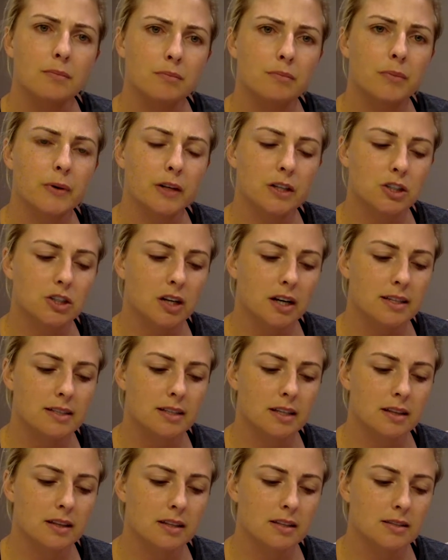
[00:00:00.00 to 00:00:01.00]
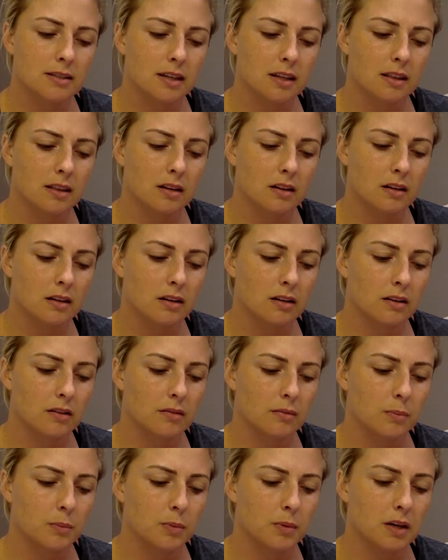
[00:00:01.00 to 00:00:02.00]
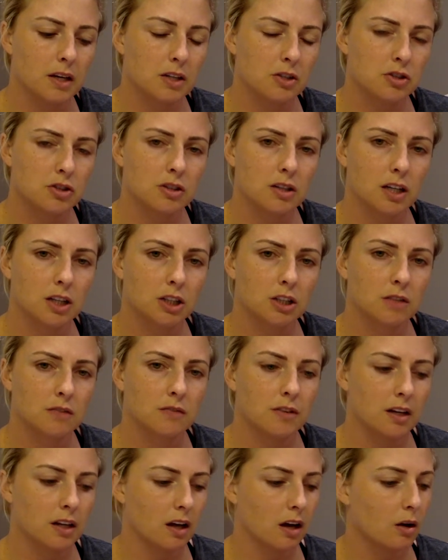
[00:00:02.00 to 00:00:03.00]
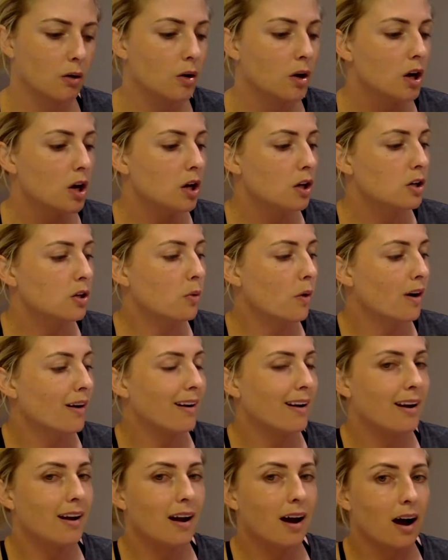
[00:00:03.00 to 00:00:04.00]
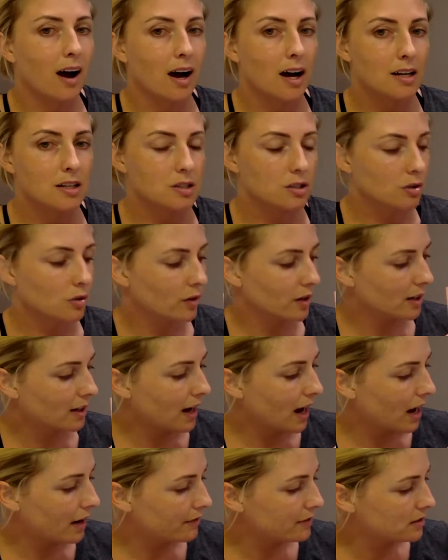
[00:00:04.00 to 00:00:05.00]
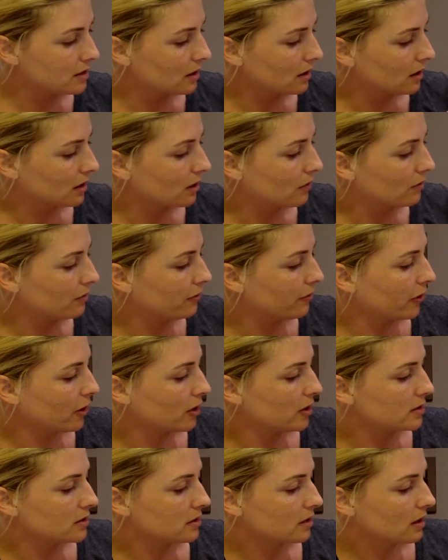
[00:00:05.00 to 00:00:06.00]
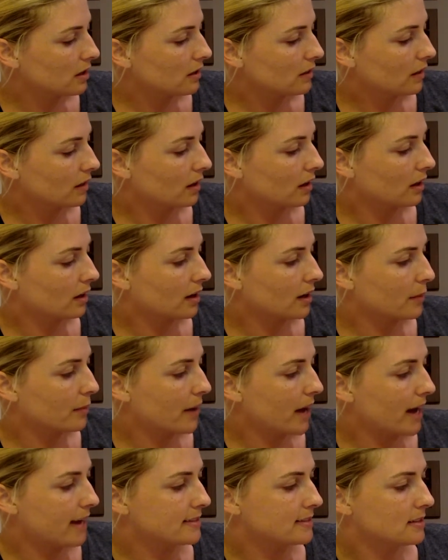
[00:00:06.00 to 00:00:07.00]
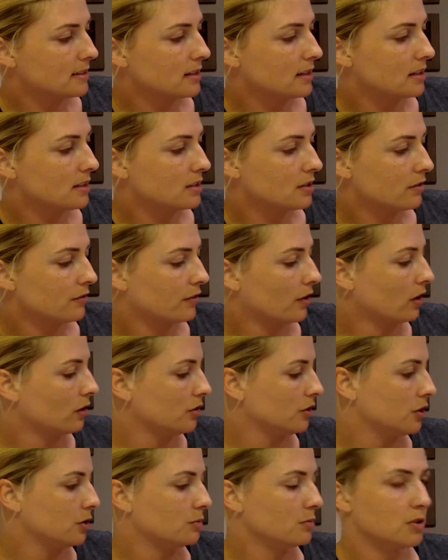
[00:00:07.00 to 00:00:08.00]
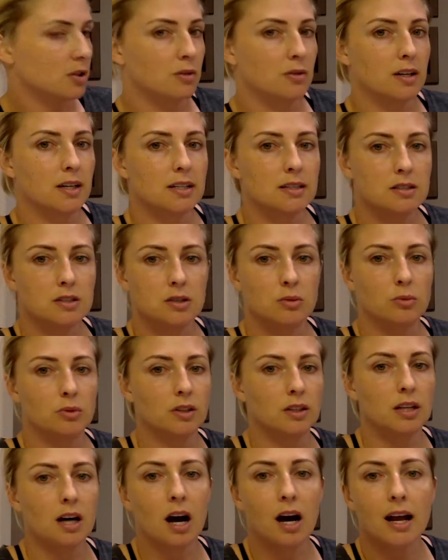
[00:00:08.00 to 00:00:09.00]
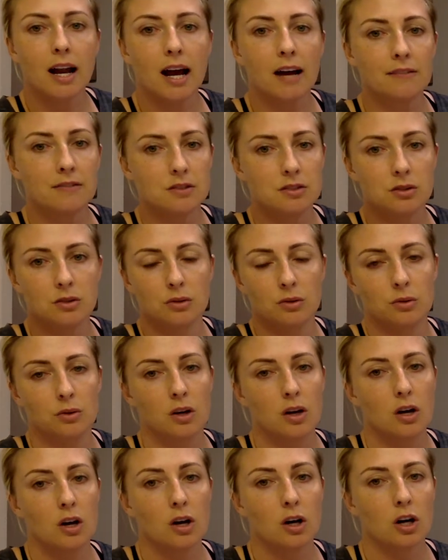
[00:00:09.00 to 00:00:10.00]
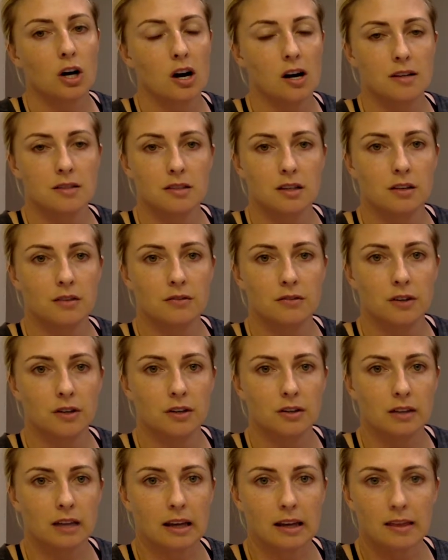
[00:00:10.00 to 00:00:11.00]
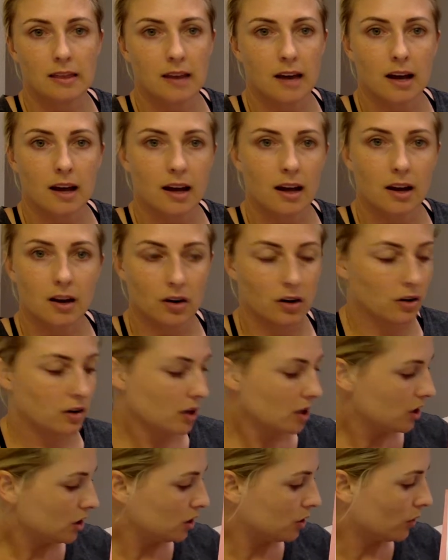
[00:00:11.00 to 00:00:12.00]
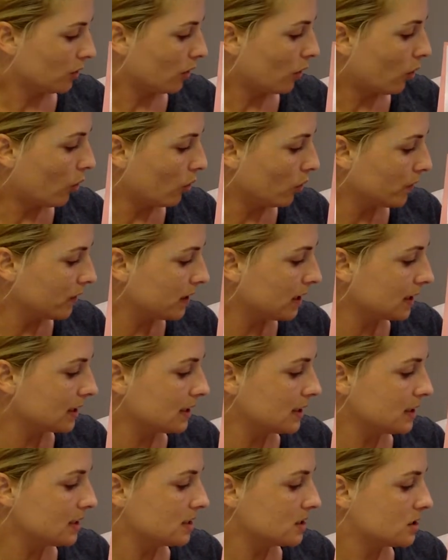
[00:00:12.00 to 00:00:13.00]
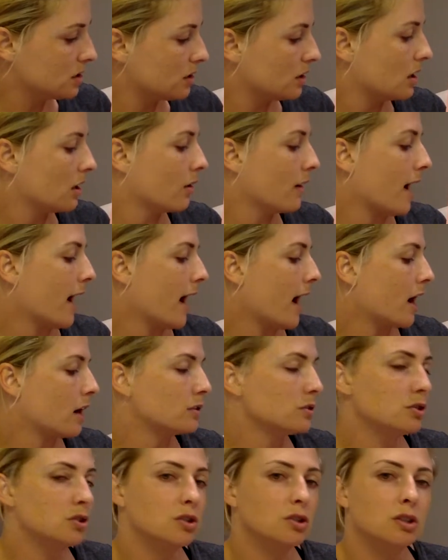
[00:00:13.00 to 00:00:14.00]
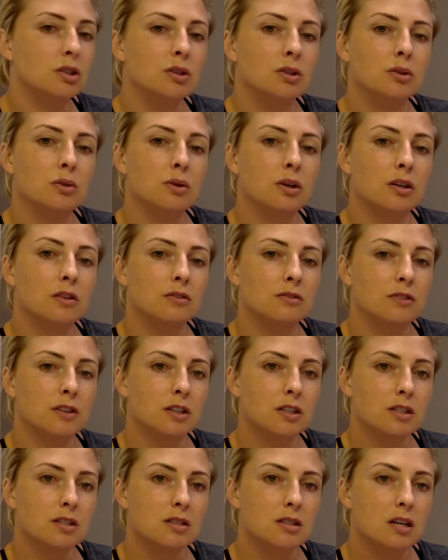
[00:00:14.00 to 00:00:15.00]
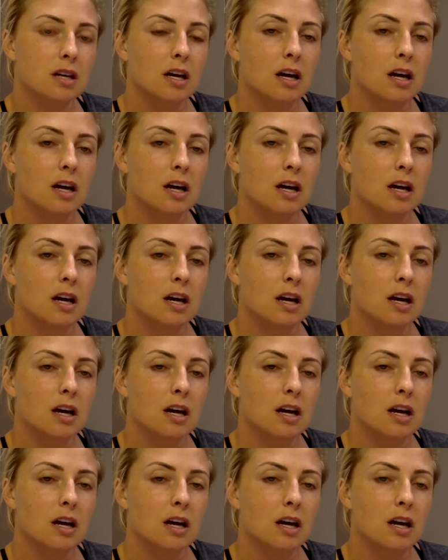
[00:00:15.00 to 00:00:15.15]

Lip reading: pretty sure I said this in the introduction video. You are not going to have to convert the capacity to volume units. You will not have to cross convert like that at all. You are only going to need to know how to convert